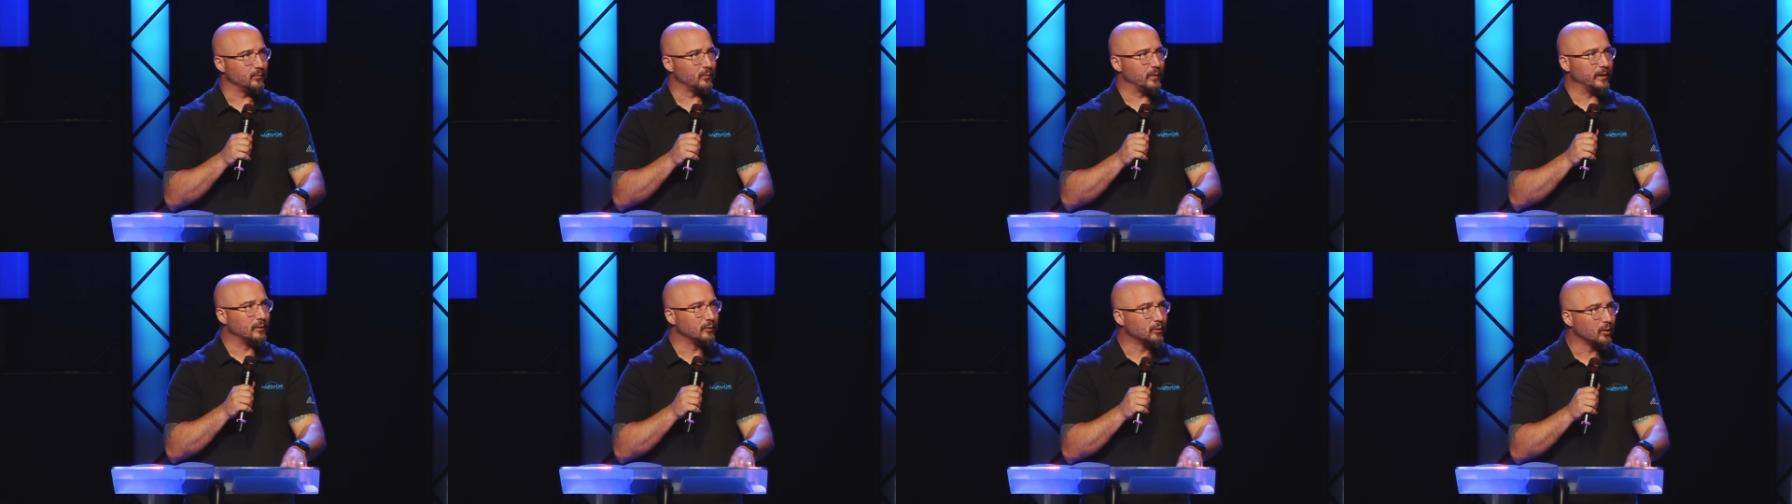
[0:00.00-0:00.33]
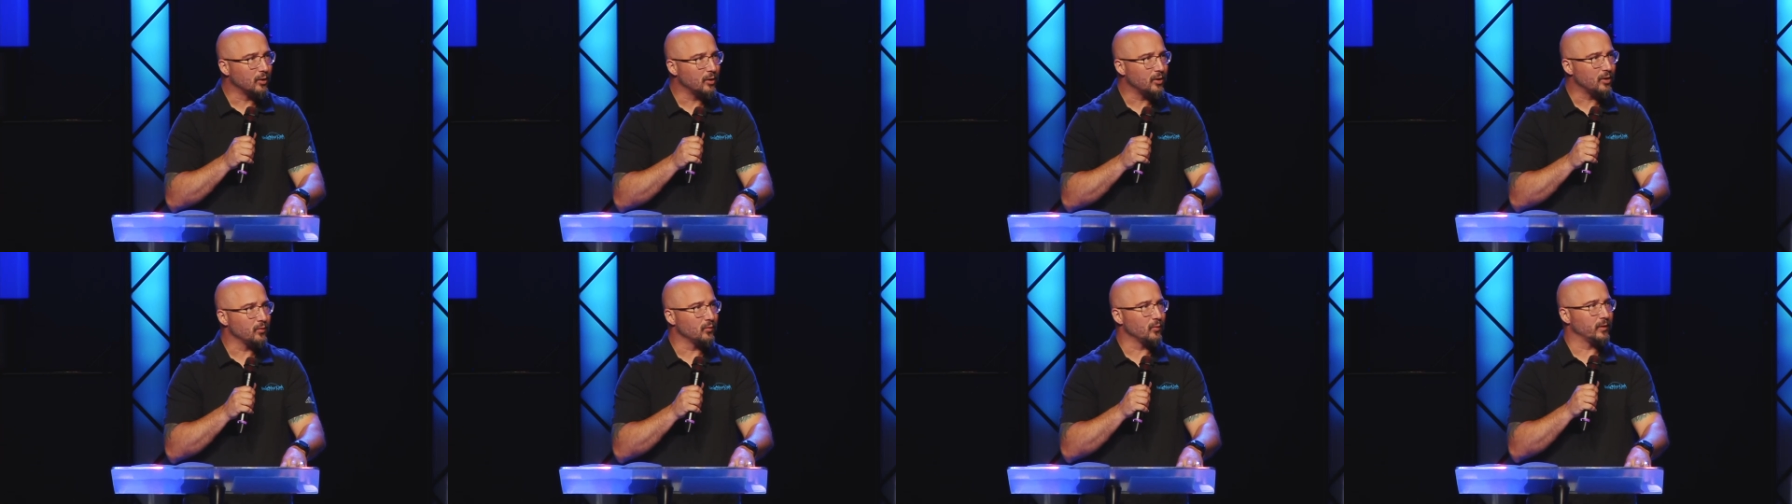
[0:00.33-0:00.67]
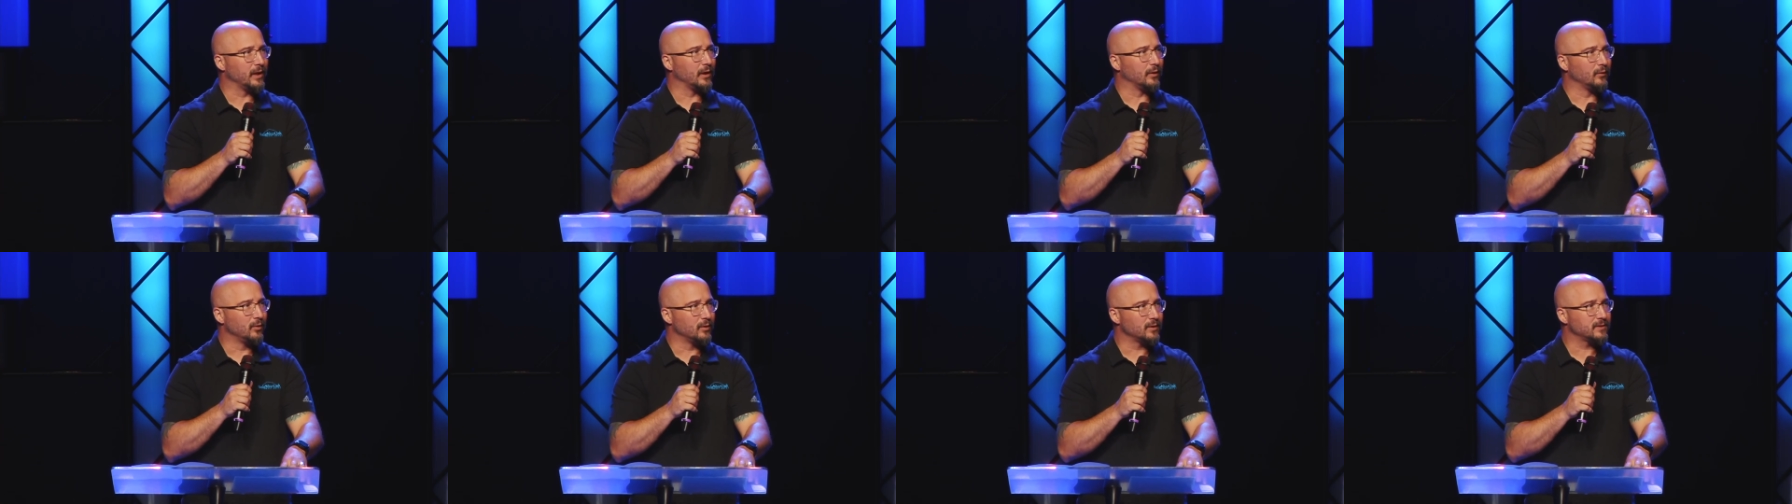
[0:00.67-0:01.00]
We learn what
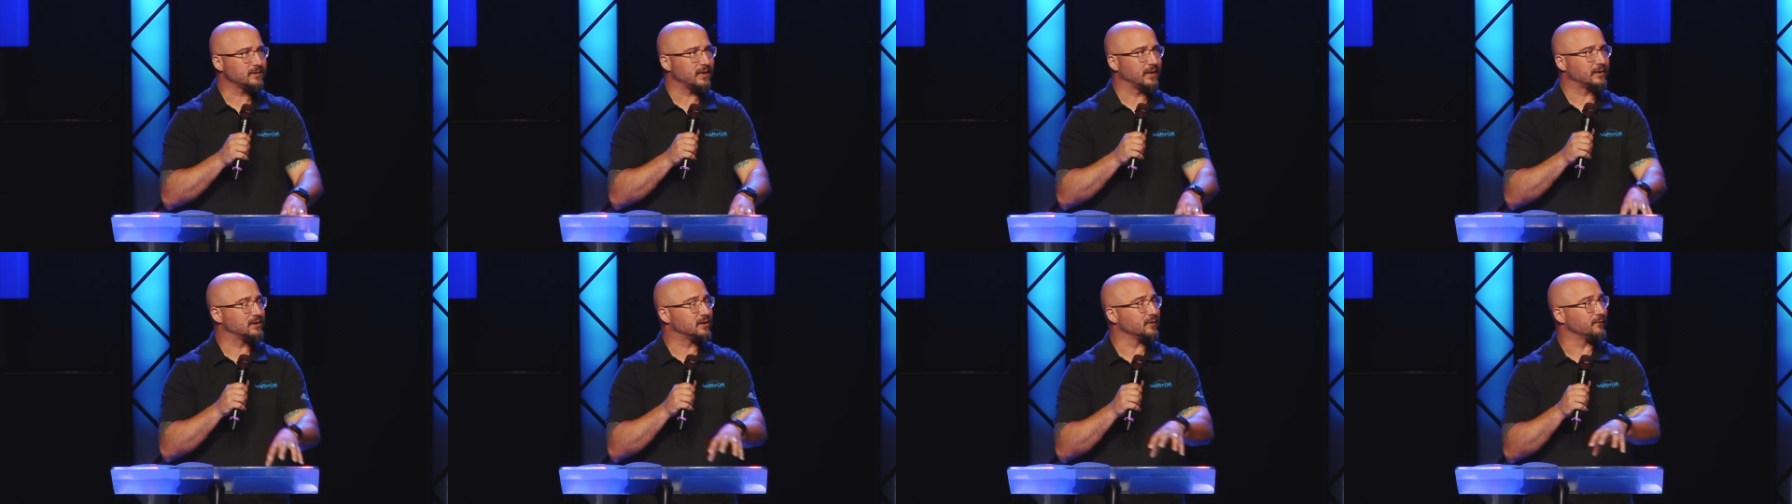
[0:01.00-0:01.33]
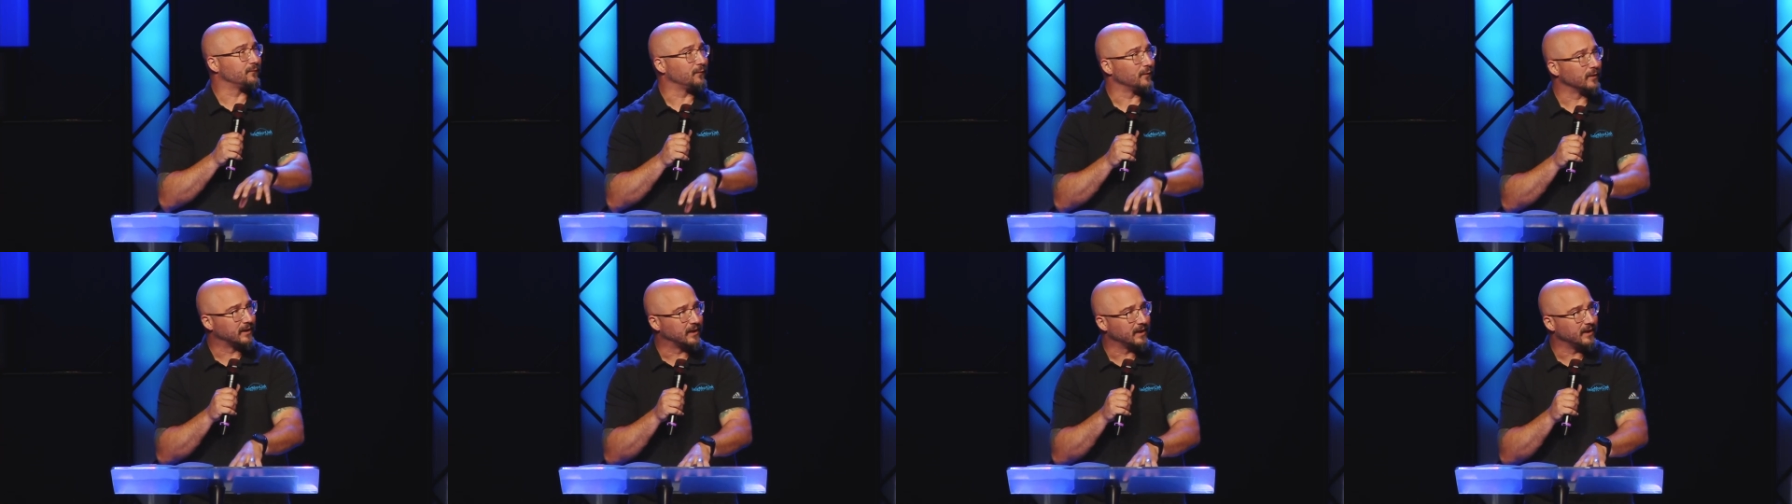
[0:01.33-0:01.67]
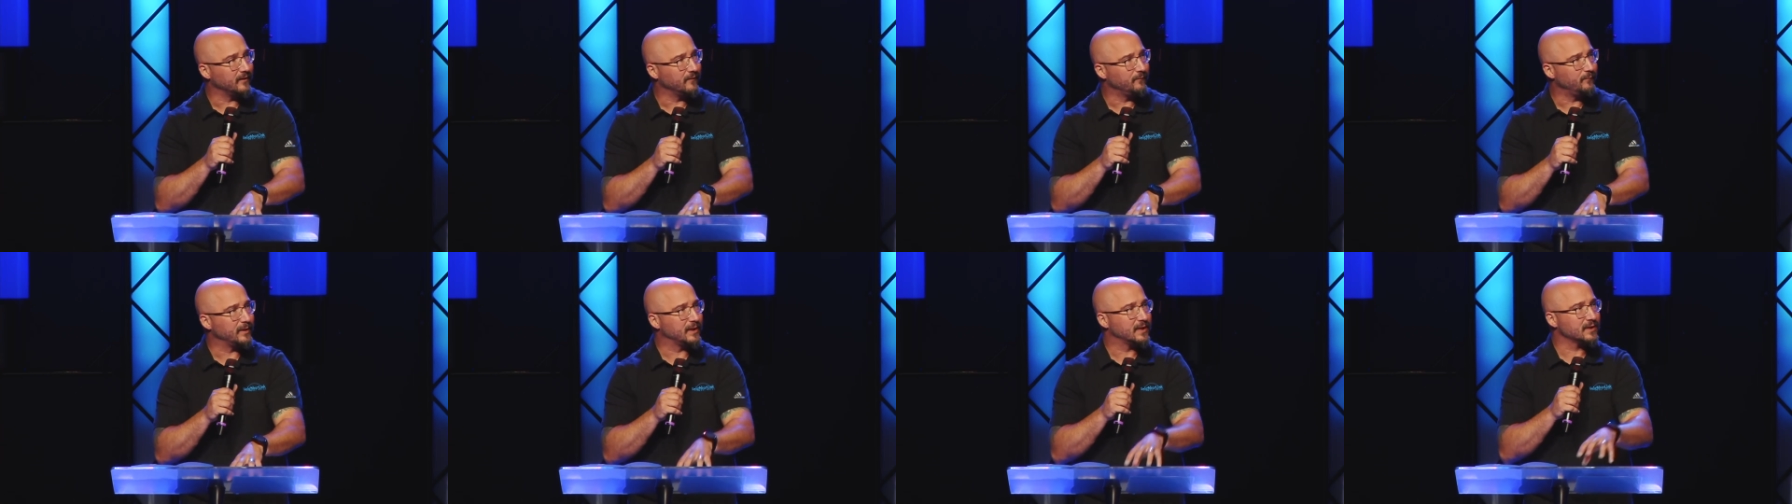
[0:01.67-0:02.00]
it looks like to
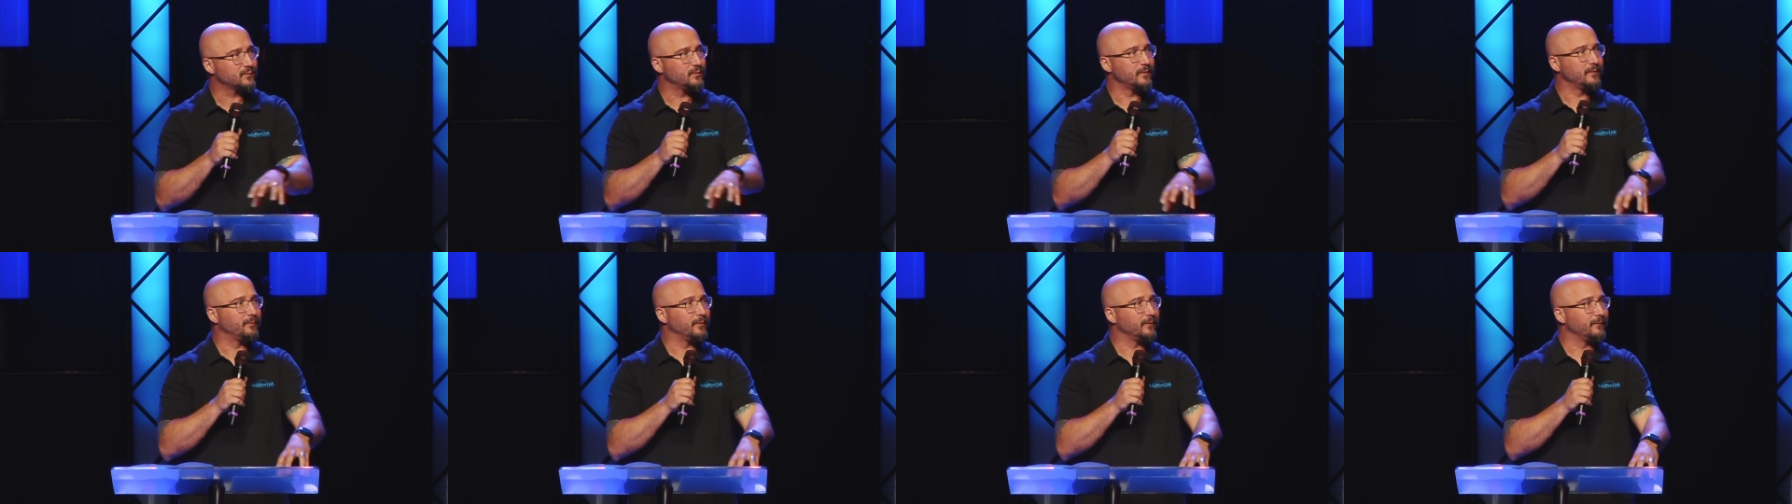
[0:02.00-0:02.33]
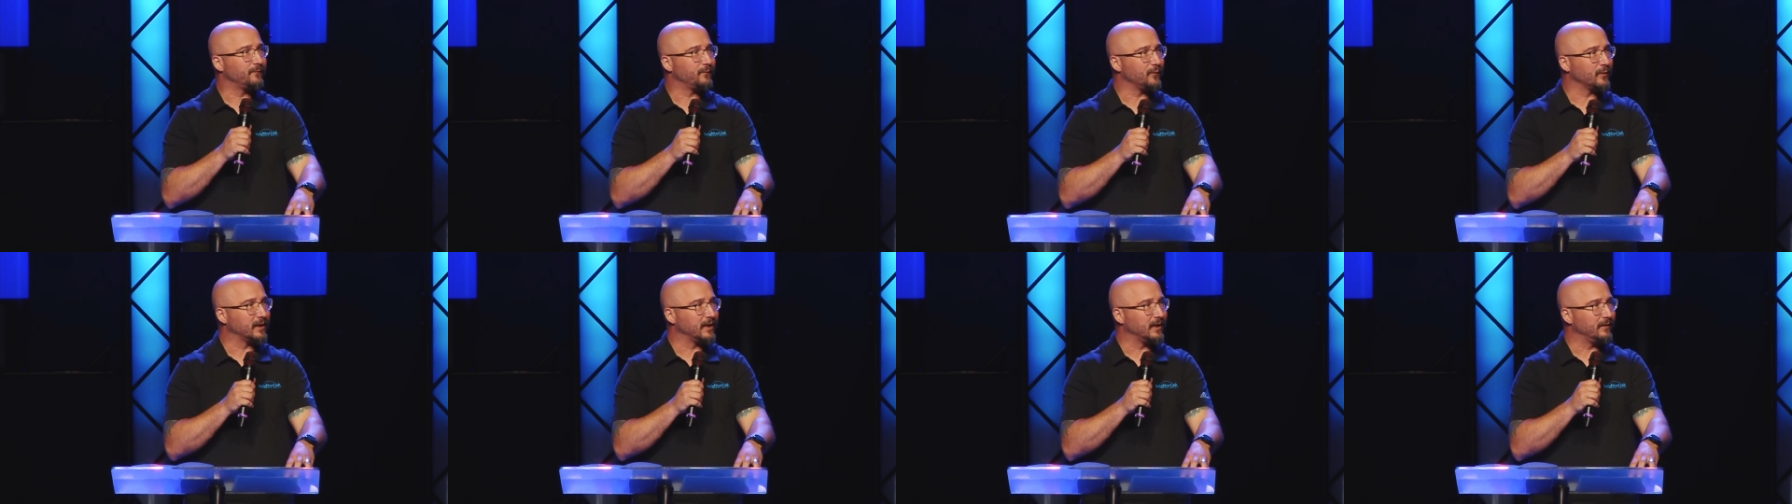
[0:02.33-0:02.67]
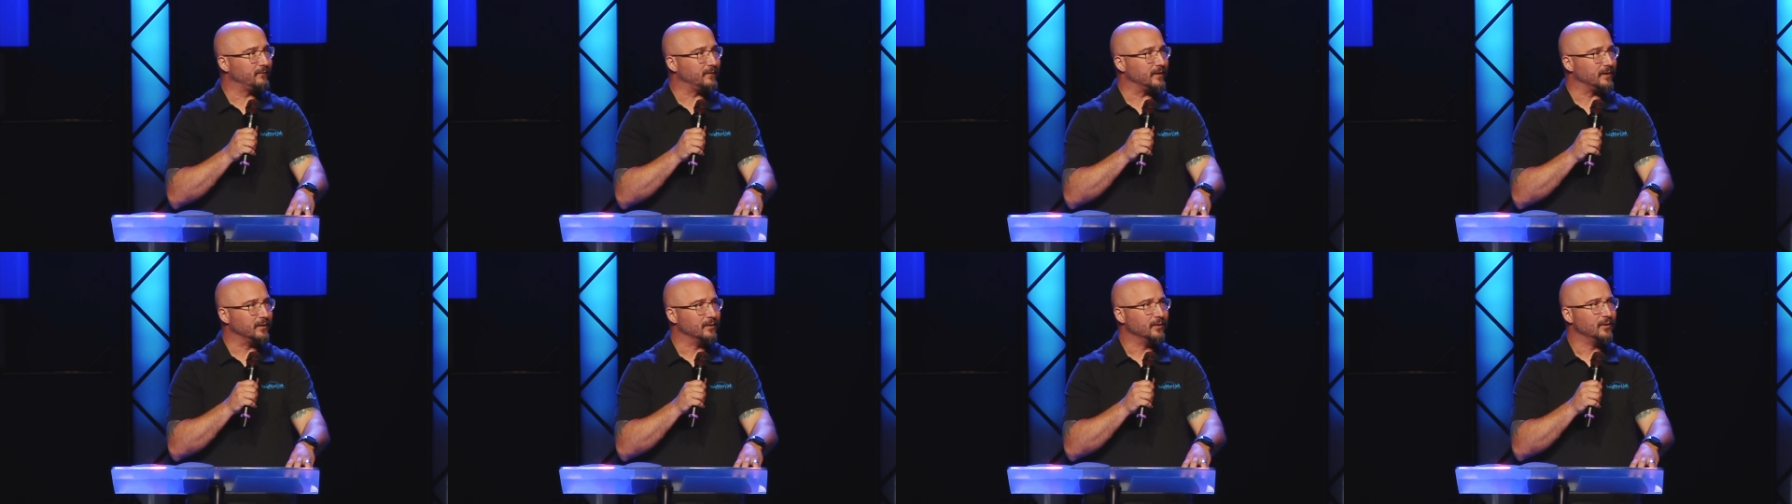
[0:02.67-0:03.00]
forgive because we've been
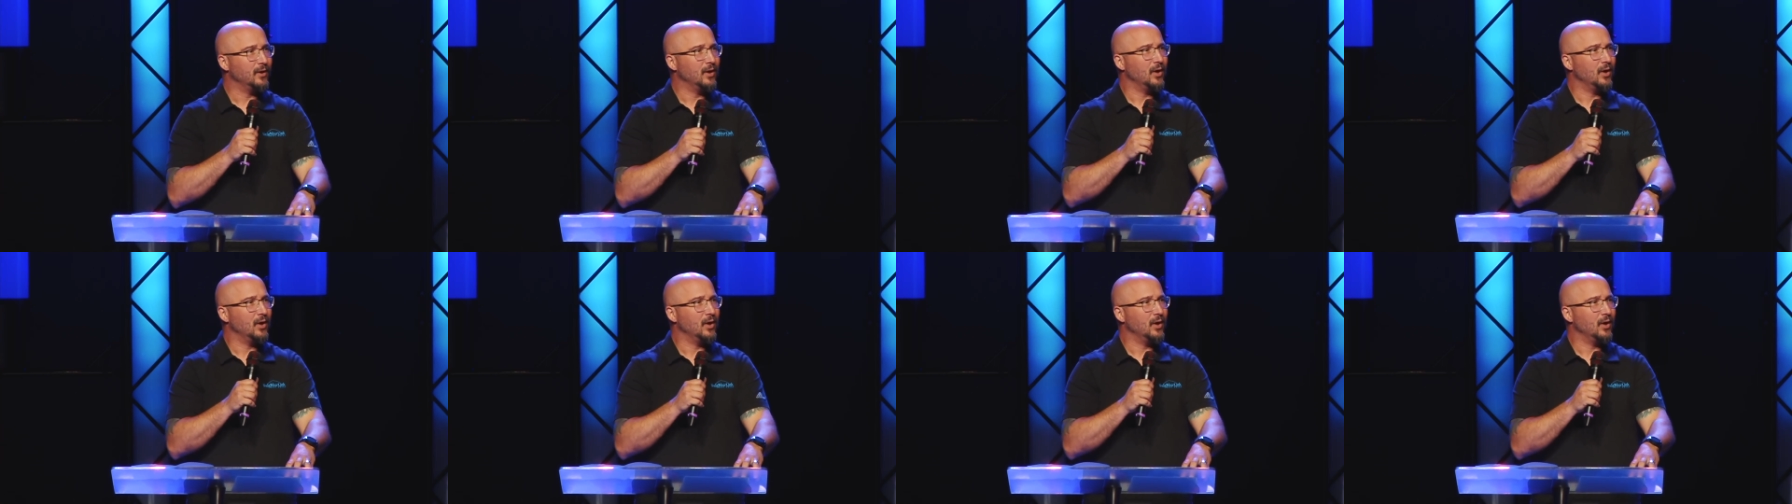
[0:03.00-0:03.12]
forgiven.